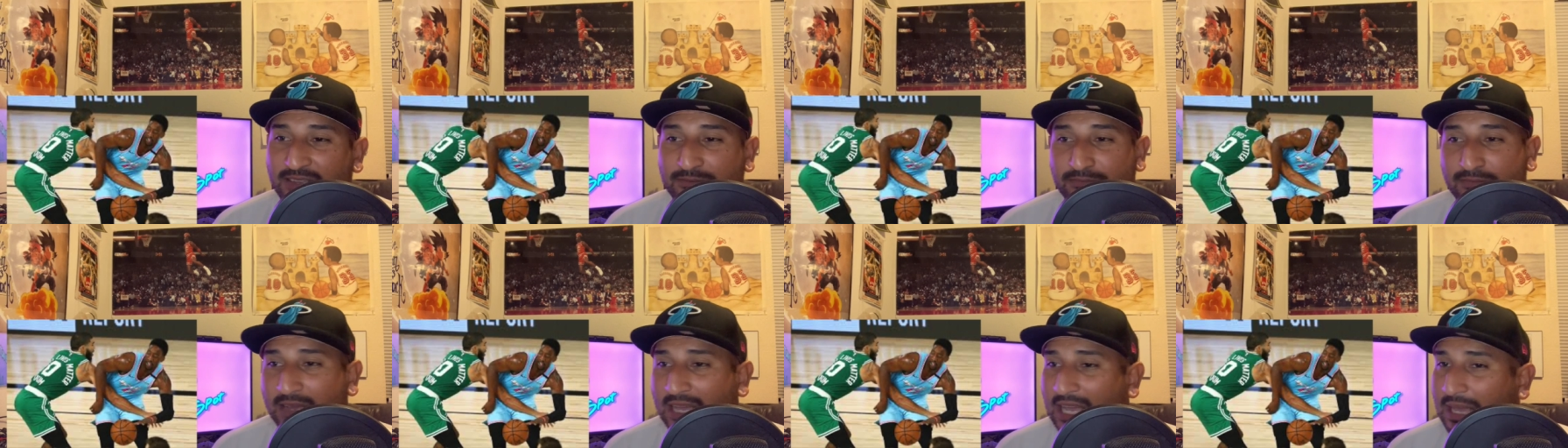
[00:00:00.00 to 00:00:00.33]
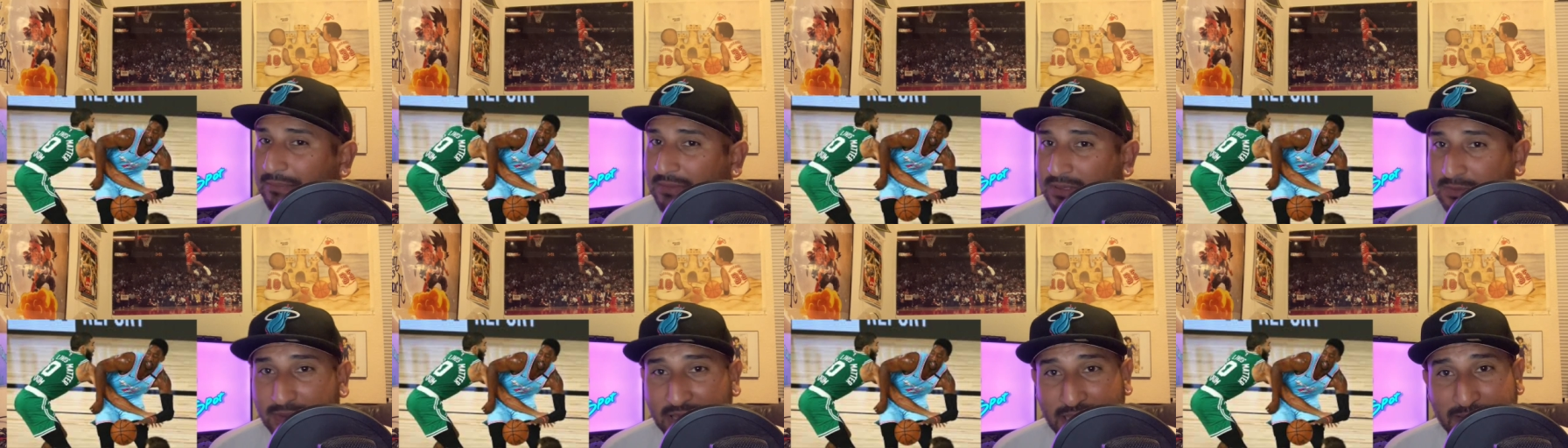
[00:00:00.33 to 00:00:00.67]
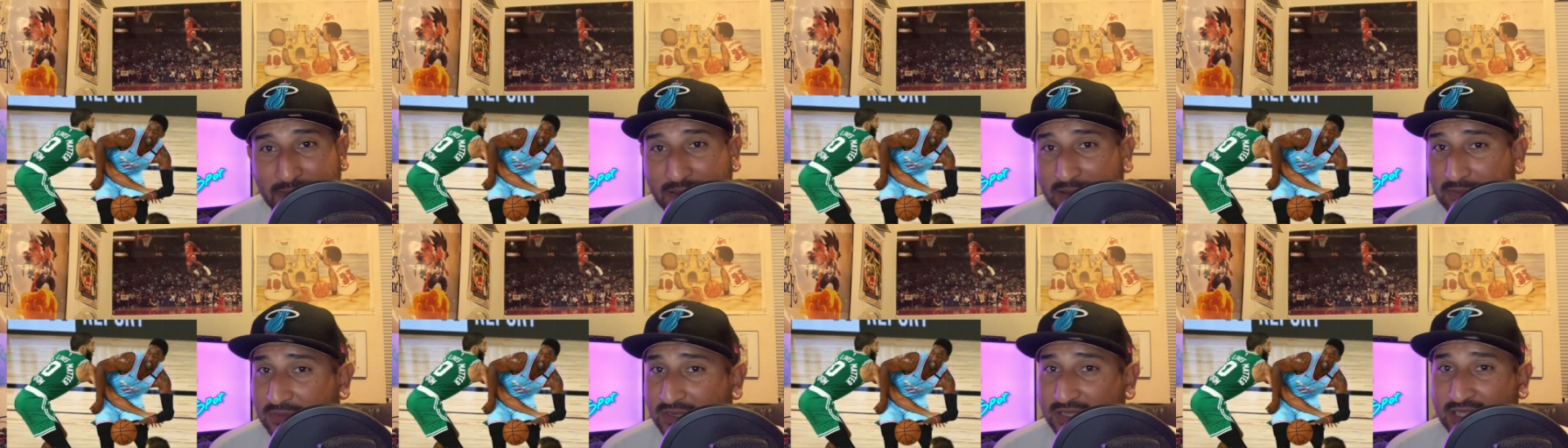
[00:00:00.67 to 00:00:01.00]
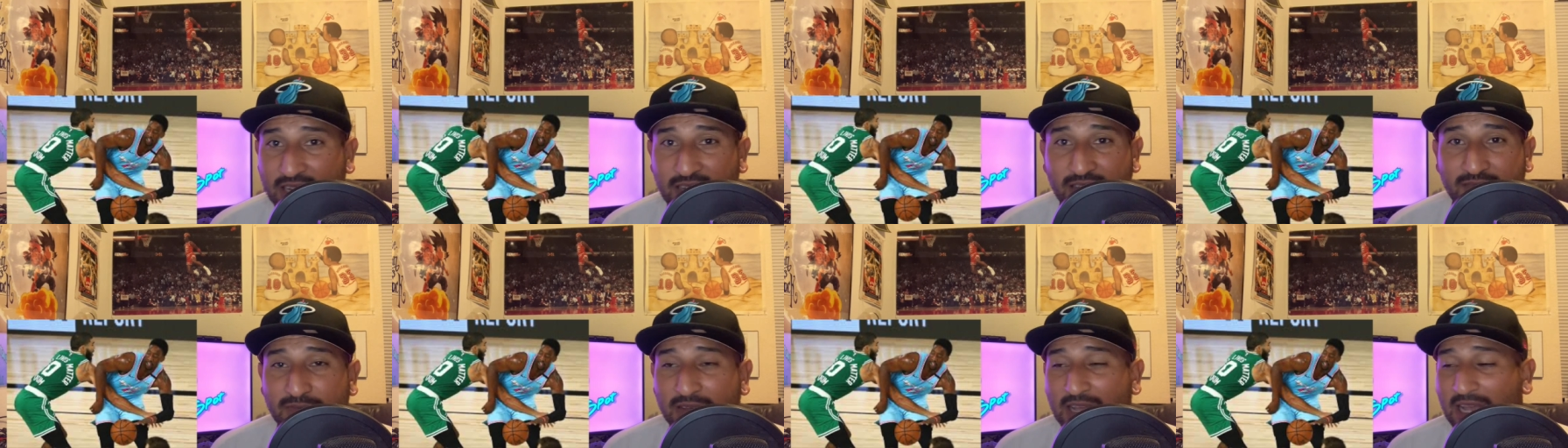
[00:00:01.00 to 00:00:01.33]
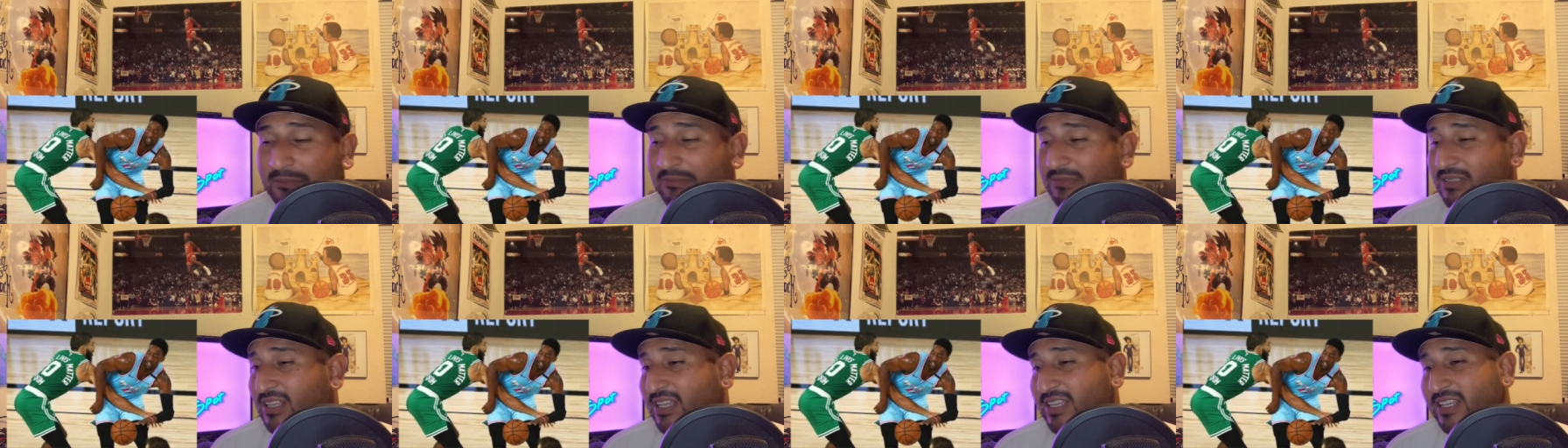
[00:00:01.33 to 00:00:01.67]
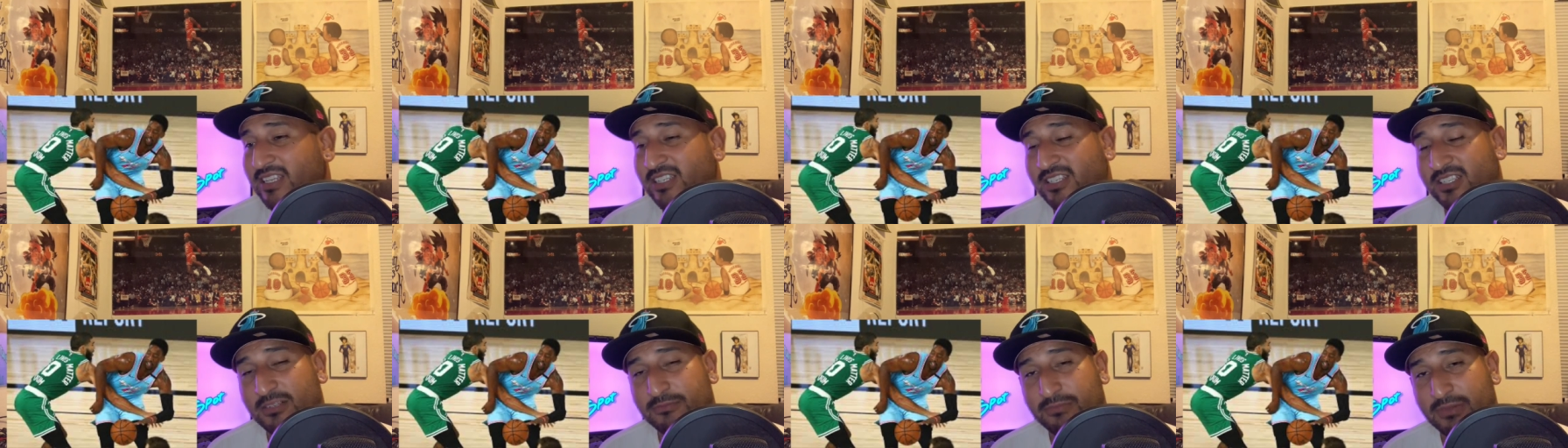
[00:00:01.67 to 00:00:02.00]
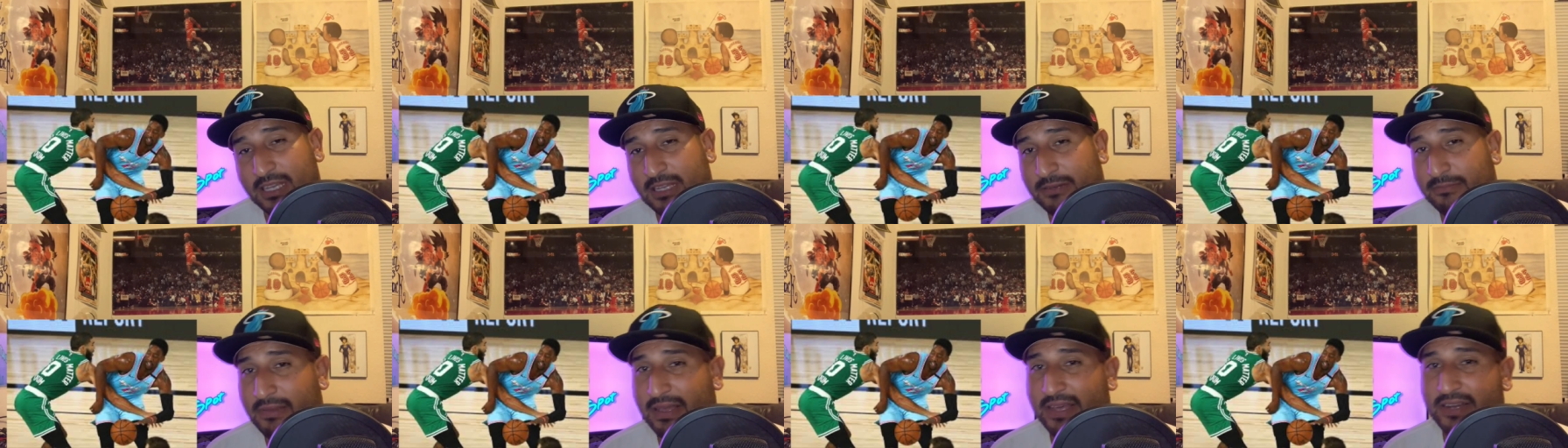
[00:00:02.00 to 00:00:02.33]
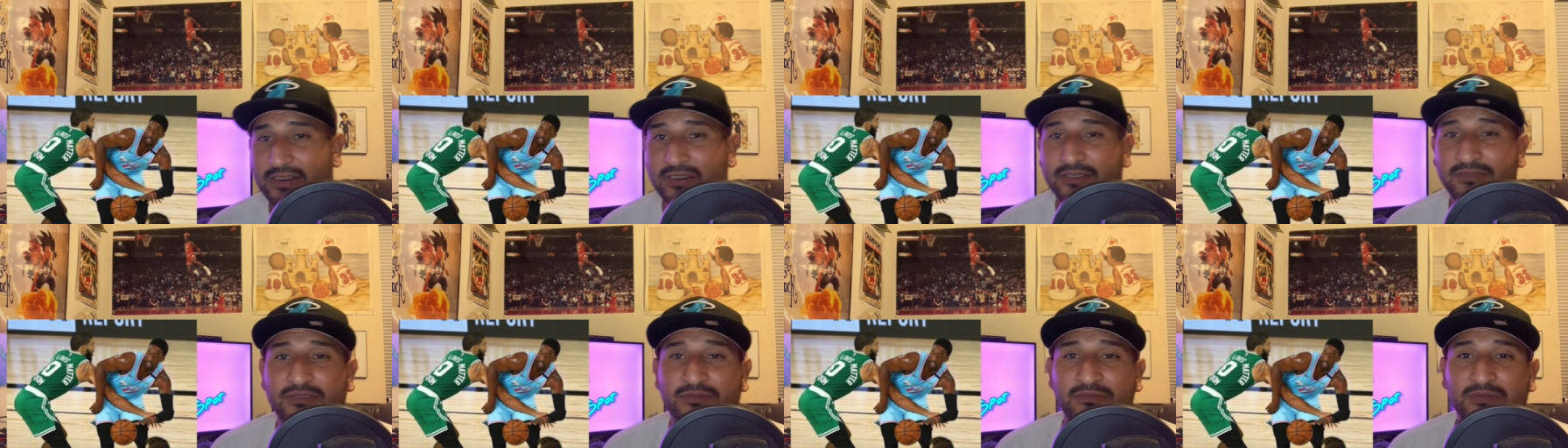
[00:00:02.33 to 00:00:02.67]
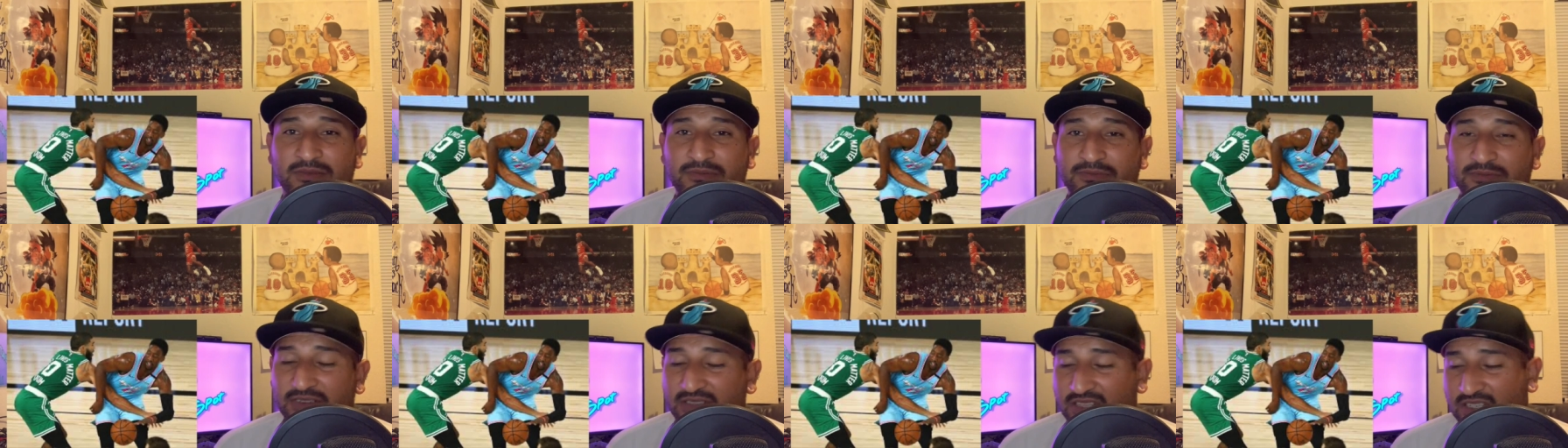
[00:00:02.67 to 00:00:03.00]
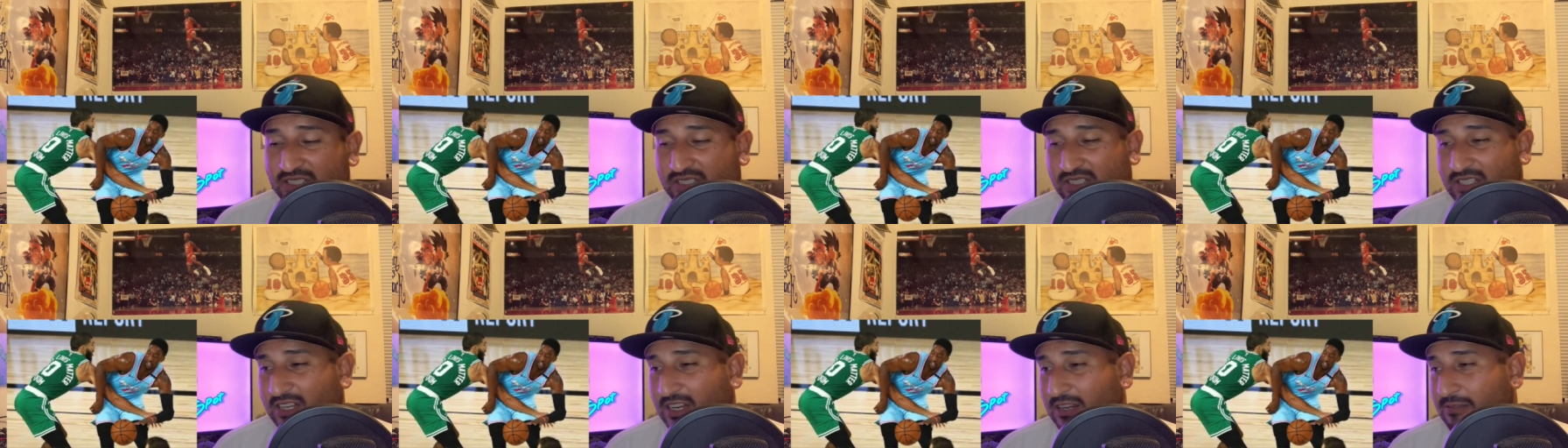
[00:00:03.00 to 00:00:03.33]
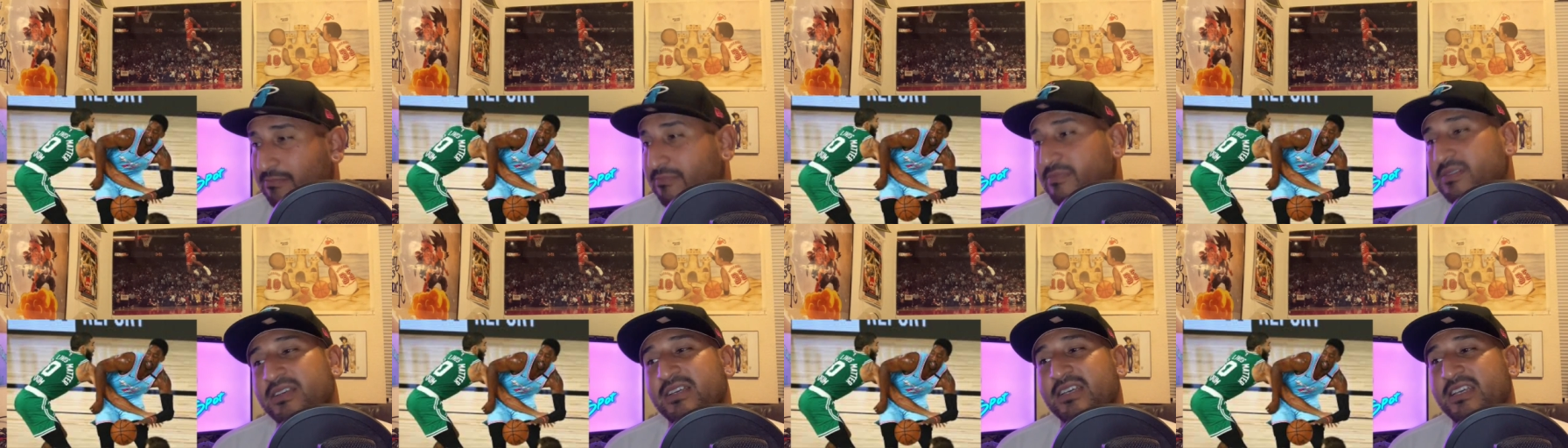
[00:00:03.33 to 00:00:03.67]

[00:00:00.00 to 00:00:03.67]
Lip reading: Bam is blaming himself. Bam's like he should have played better from the jump.